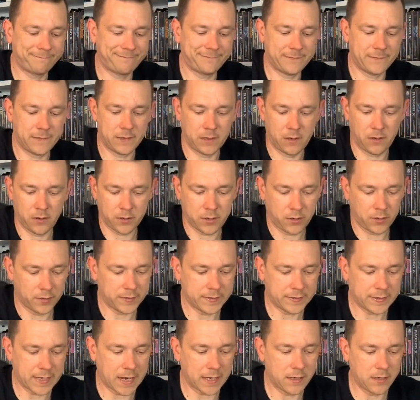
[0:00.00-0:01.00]
like I
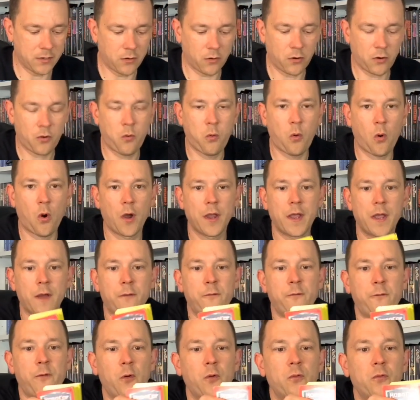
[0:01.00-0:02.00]
said, not quite a
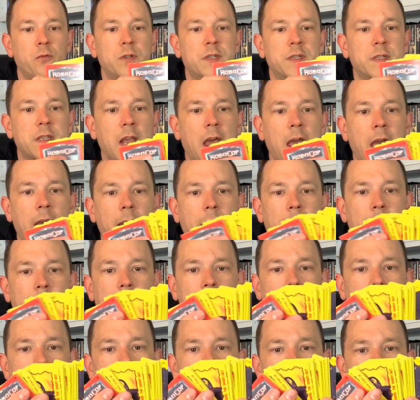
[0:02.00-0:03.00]
full set
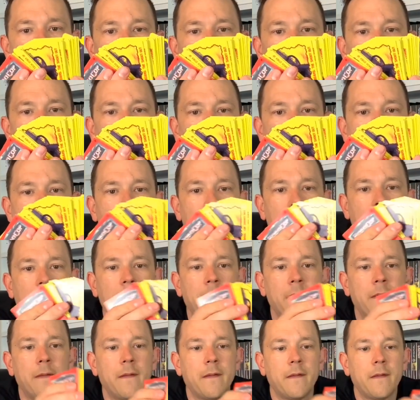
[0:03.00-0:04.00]
there
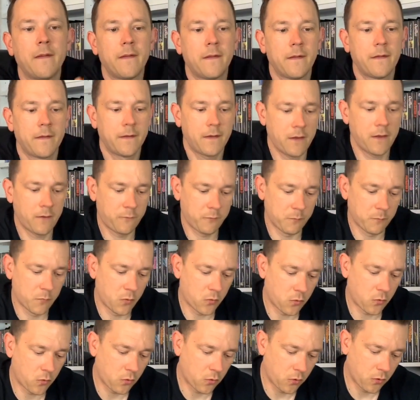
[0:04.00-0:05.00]
of
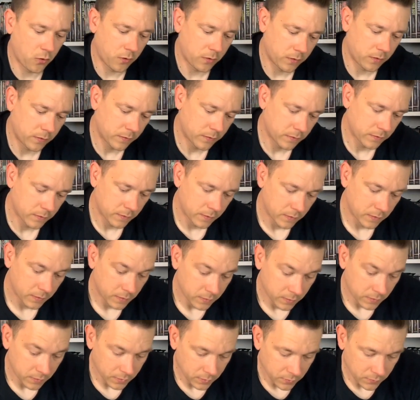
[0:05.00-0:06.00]
more
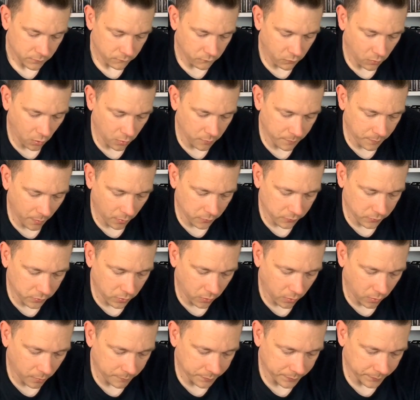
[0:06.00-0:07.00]
RoboCop